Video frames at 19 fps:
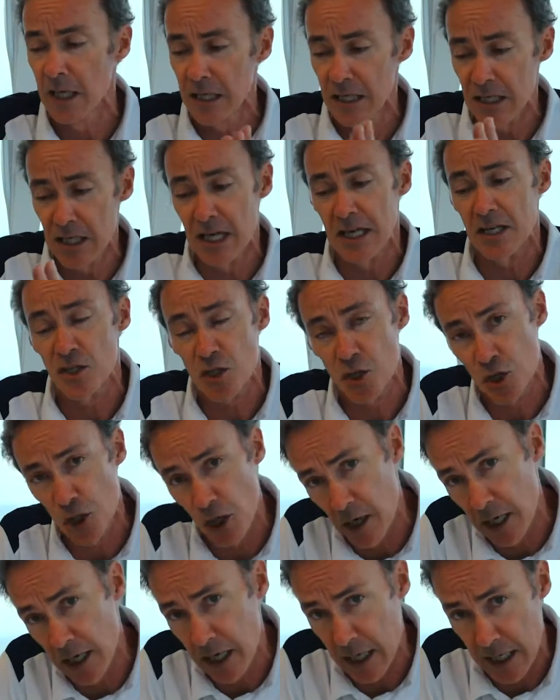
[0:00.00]
Yes,
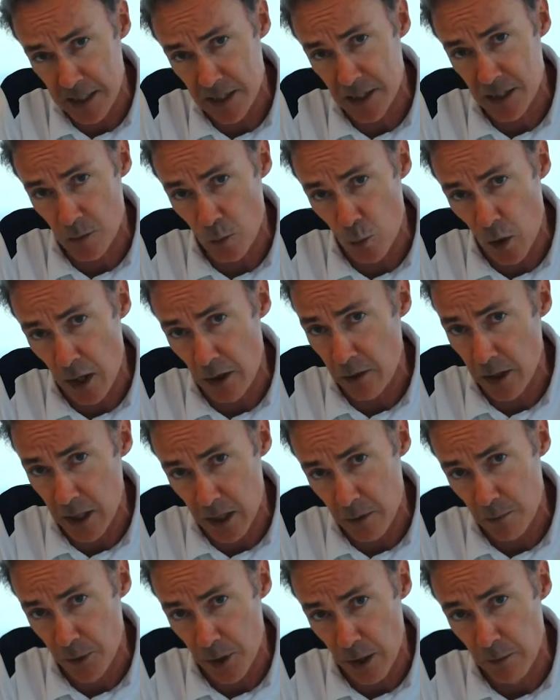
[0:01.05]
China has some
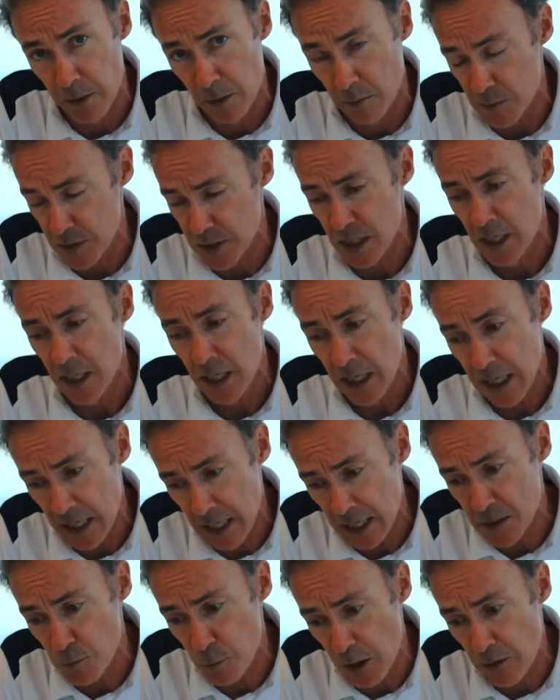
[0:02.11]
worrying problems. It
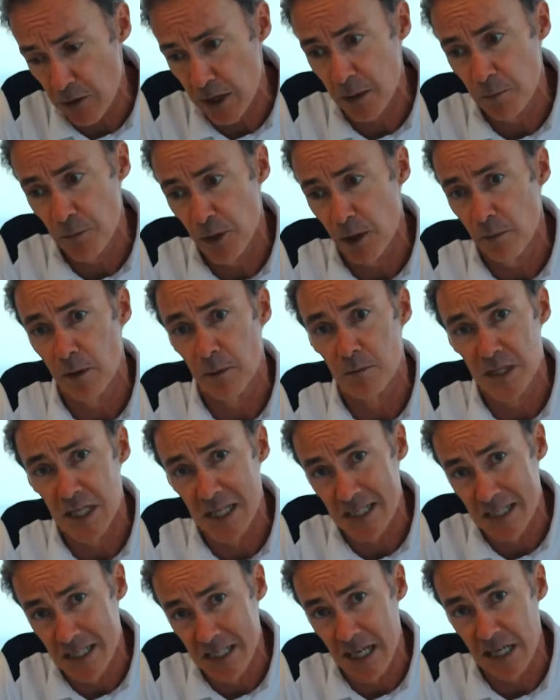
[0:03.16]
has worrying problems.
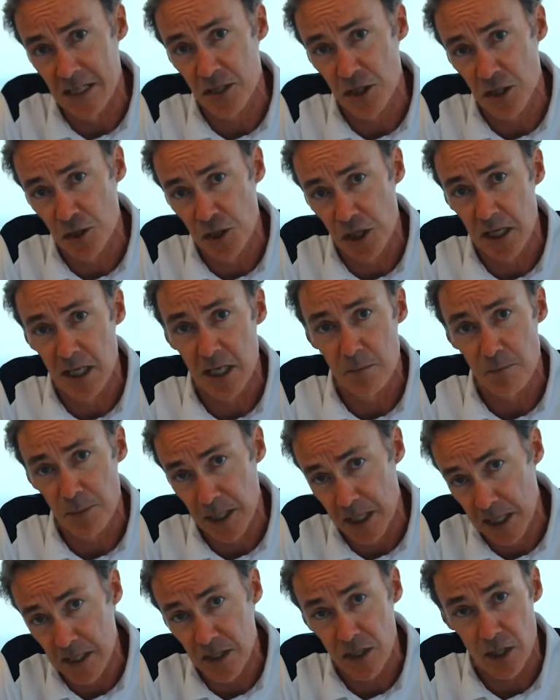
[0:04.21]
Its debt to
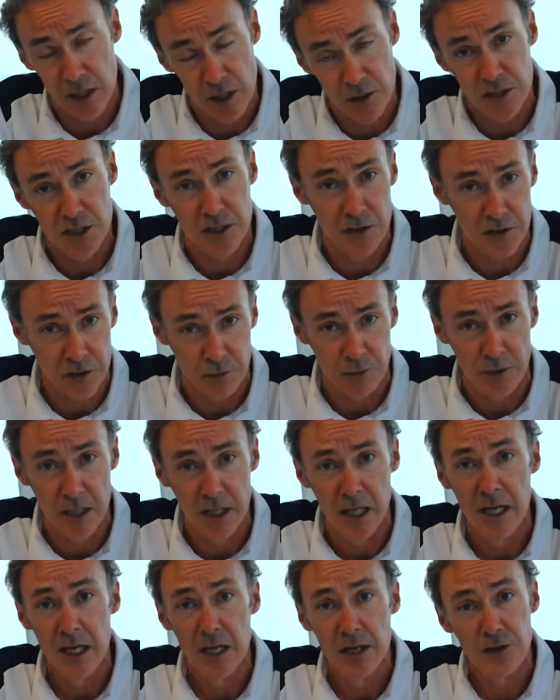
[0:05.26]
GDP is close to
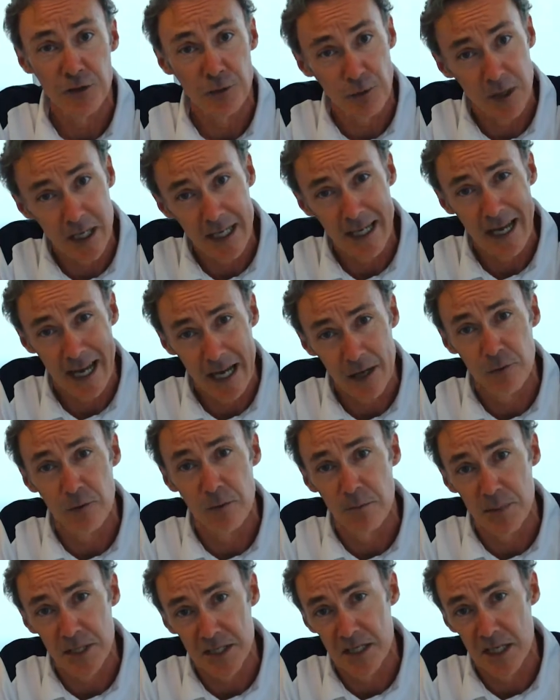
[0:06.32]

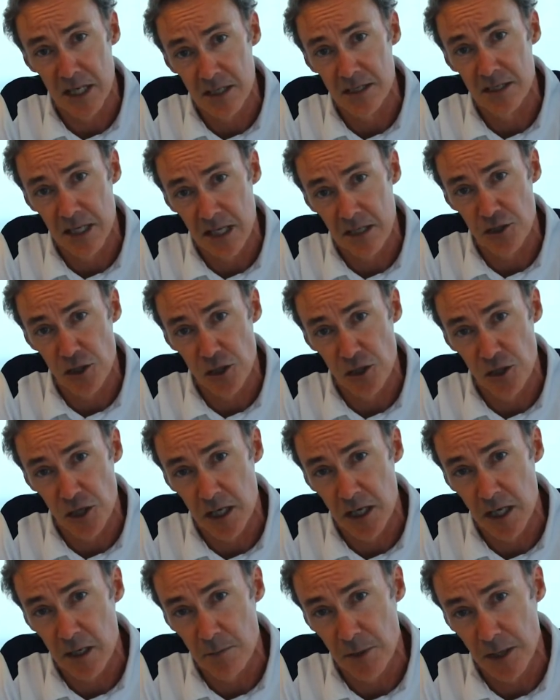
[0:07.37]
300% debt to
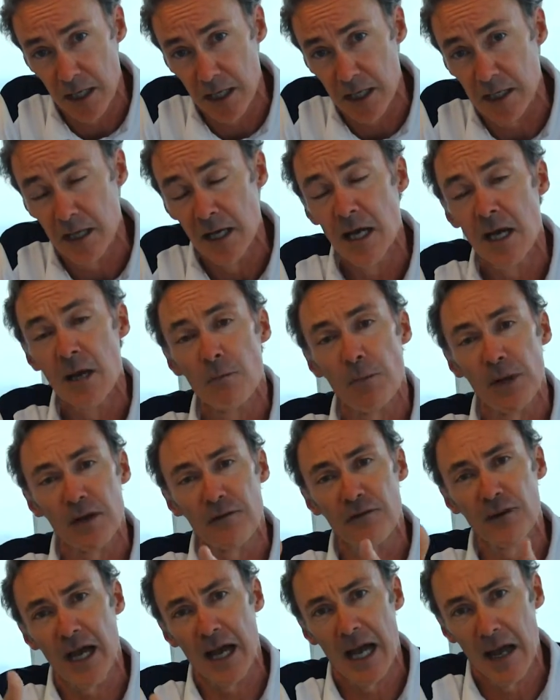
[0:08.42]
GDP. But
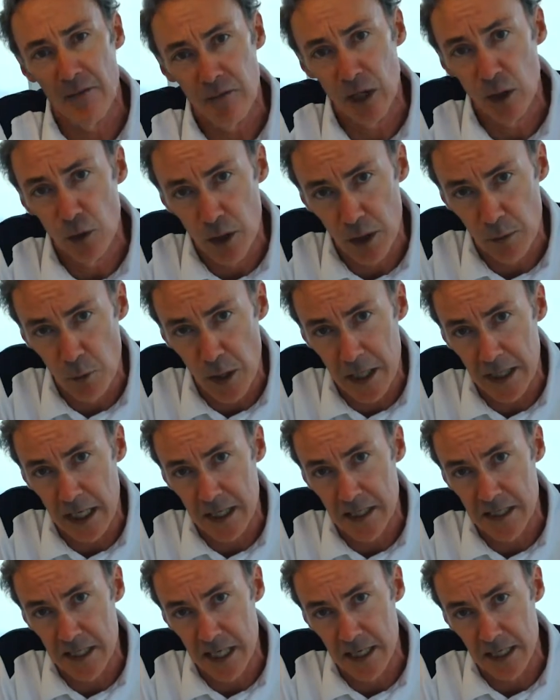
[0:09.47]
if you have a look at where
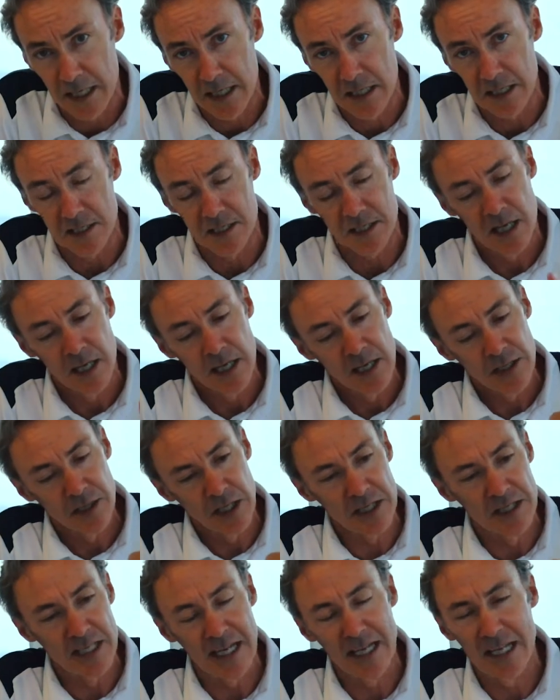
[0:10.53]
that debt is,
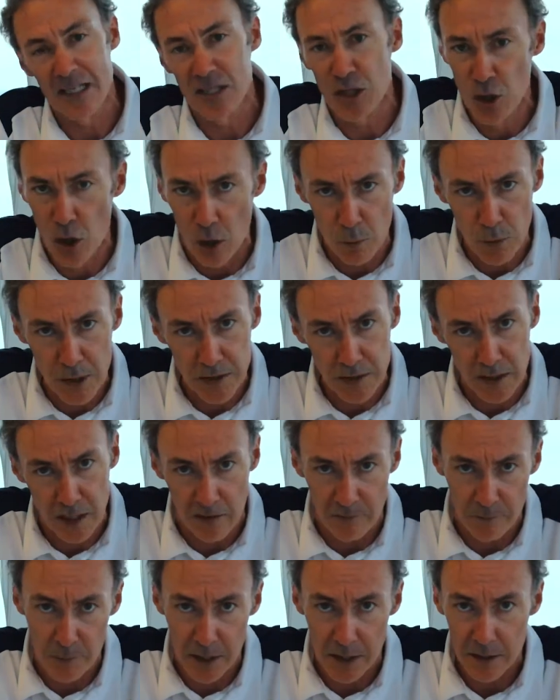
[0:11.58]
the debt is not with
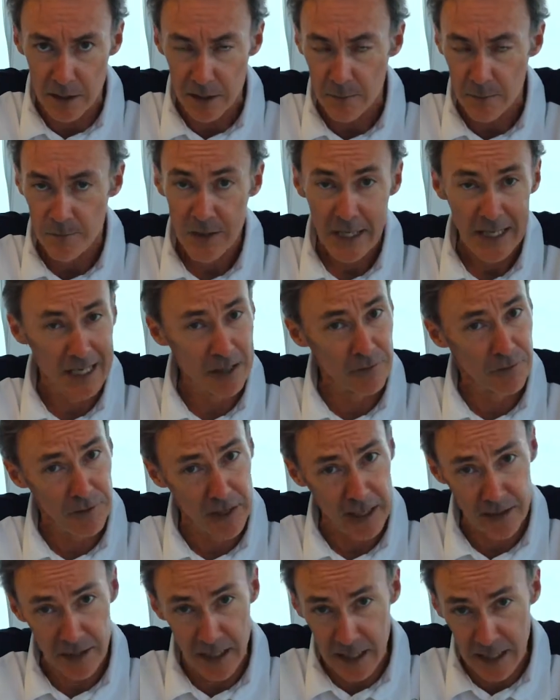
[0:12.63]
government. In
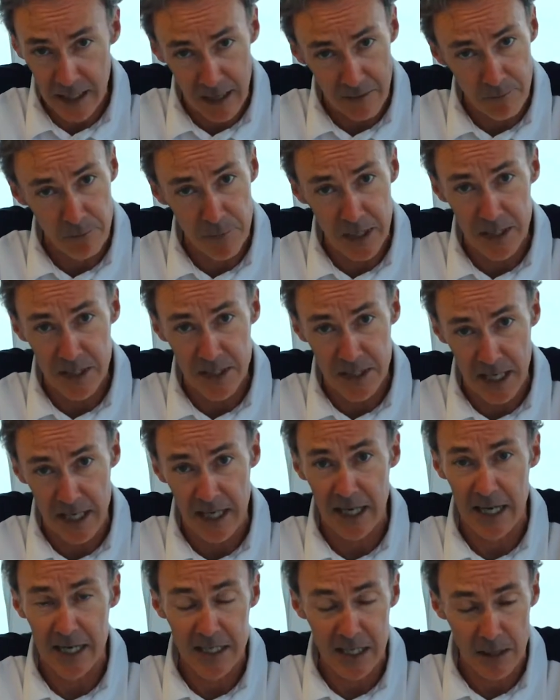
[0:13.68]
fact, their government debt
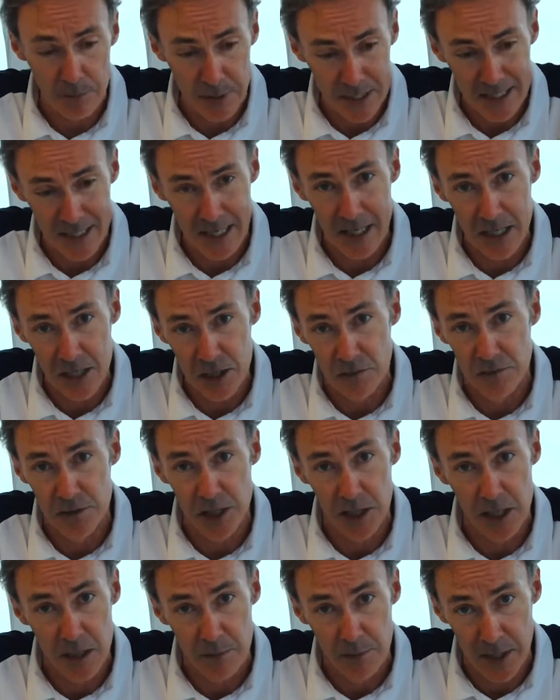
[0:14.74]
as a percentage of
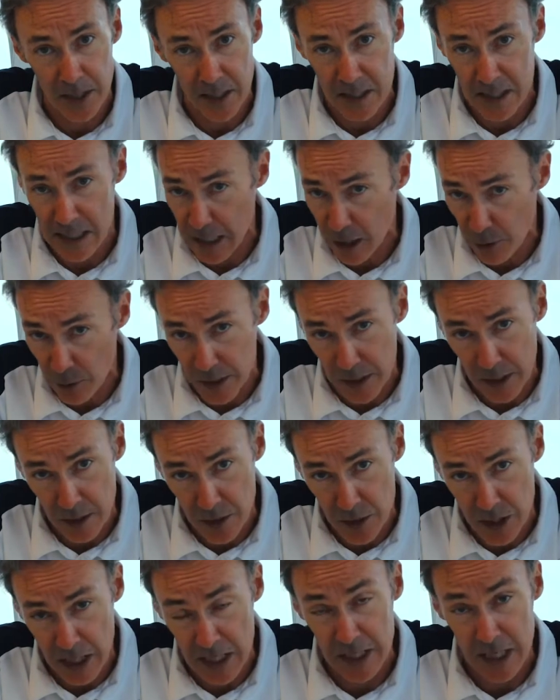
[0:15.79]
GDP is lower than
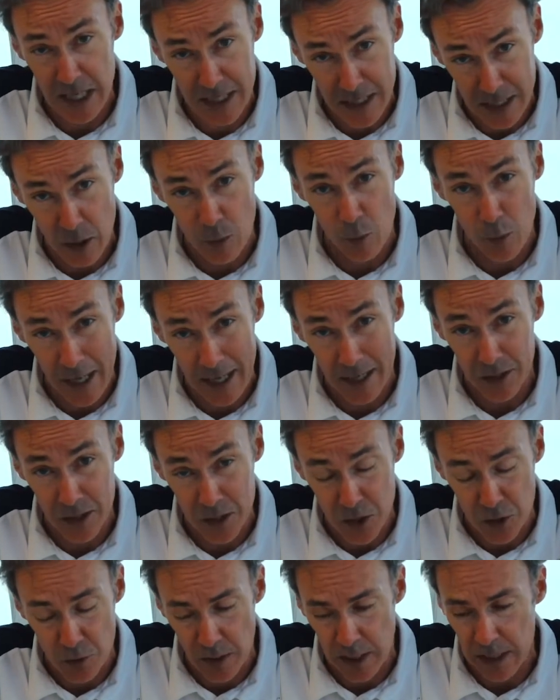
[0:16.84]
is around
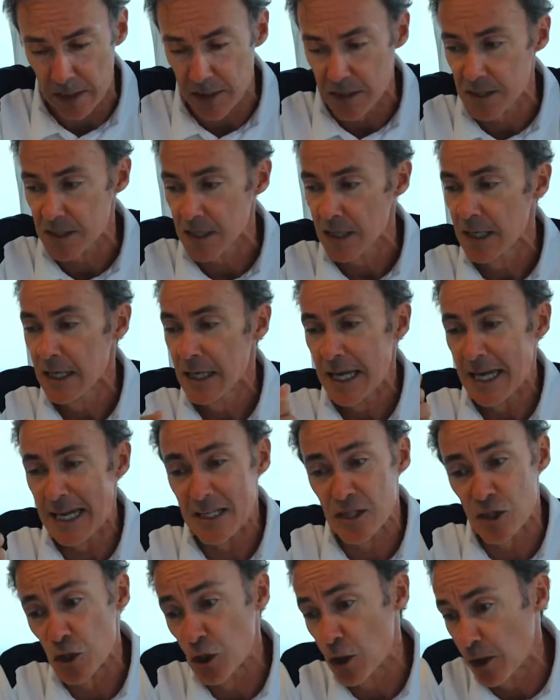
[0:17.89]
Australia's.
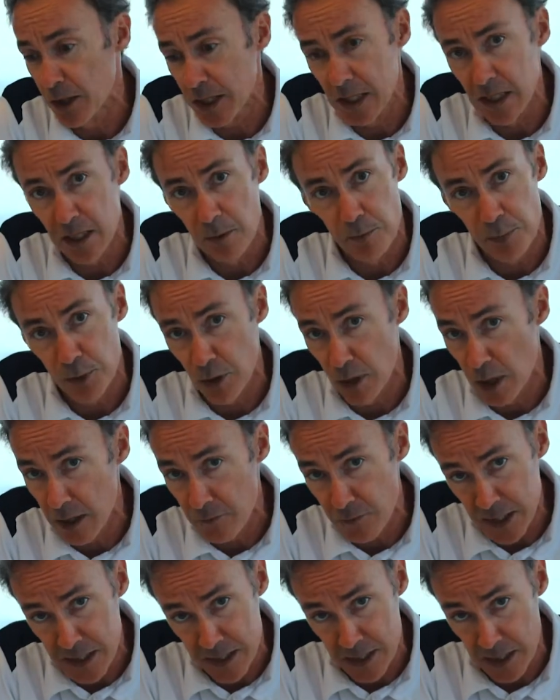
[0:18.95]
It's not in the
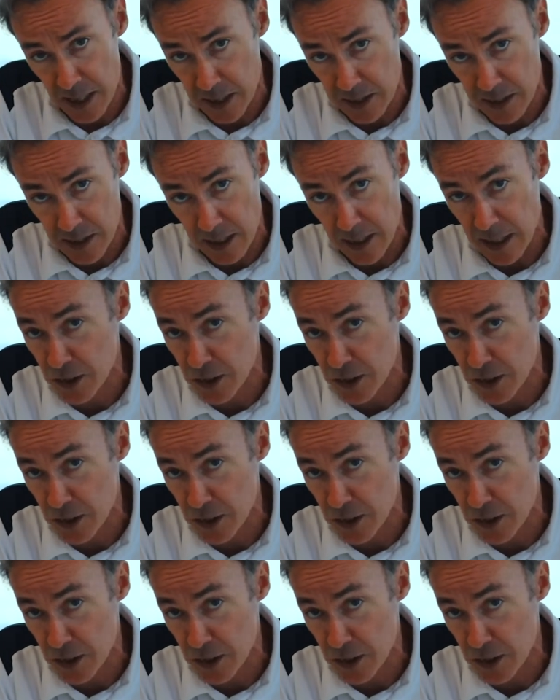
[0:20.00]
private sector.